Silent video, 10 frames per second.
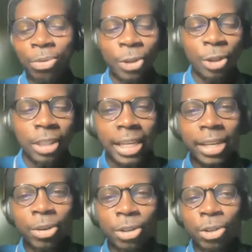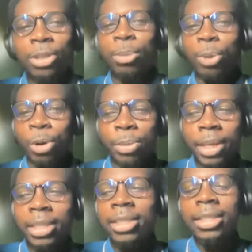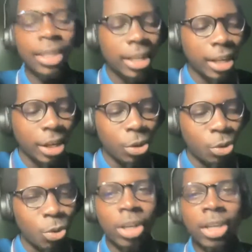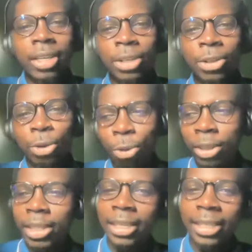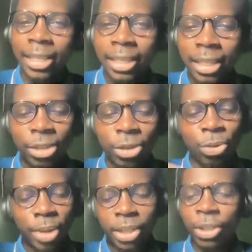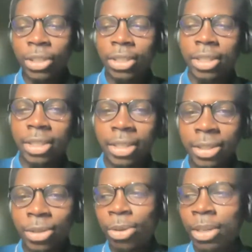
features like continuous deployment, work as you load data sets and make changes.